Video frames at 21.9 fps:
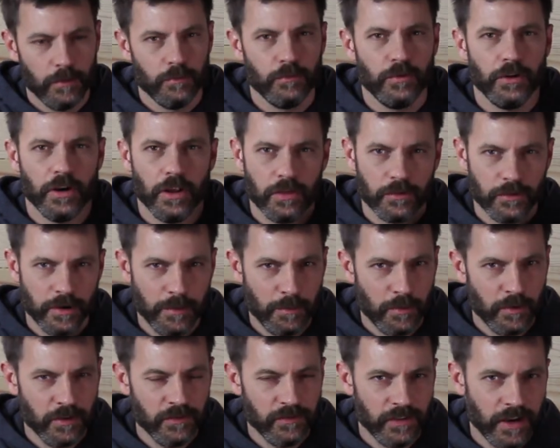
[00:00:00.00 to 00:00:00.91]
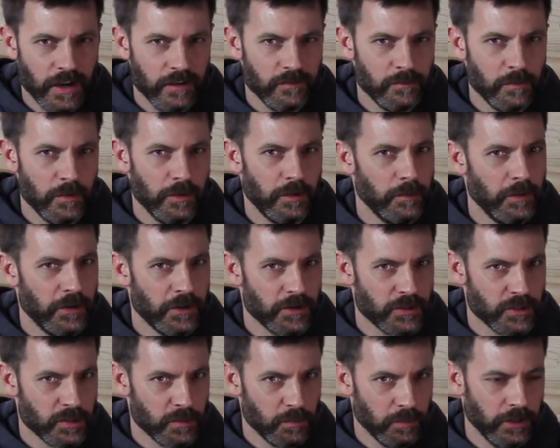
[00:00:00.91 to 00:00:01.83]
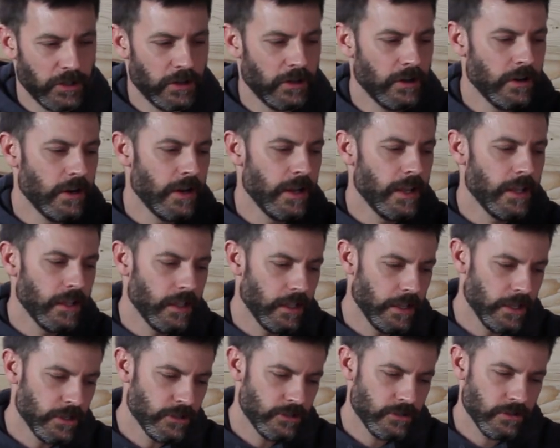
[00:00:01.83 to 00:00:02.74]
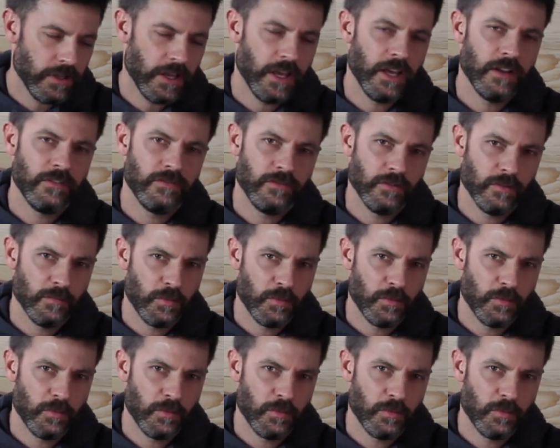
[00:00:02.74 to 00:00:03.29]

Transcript: Put a 3.5mm splitter into the headphone